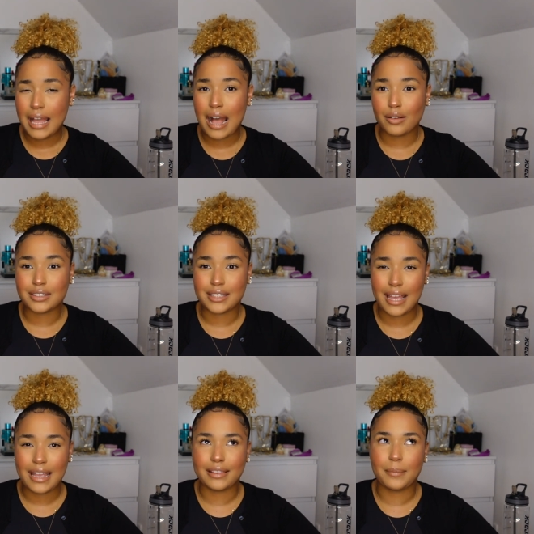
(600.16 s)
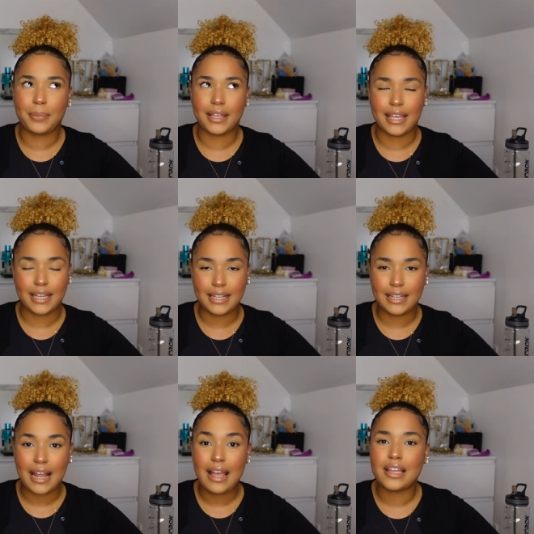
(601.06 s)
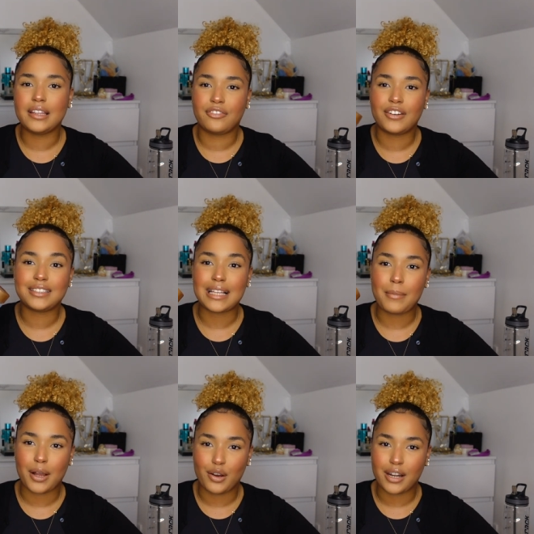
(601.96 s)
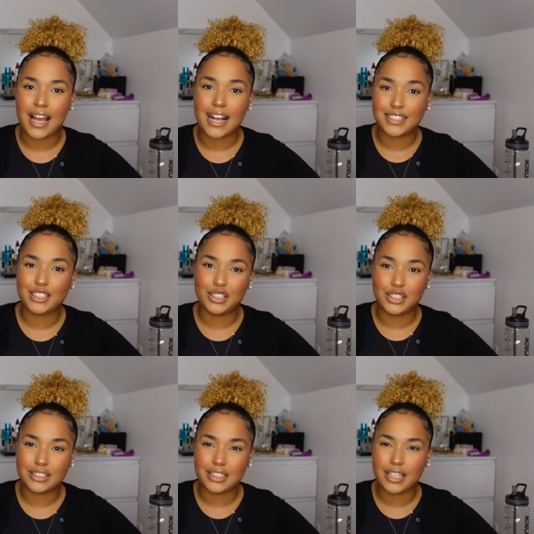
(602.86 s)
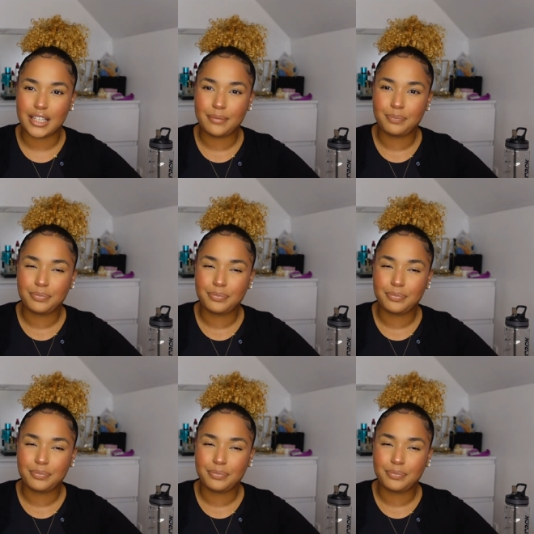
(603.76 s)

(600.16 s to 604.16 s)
I would say in the beginning, in the first time I got it, I actually used it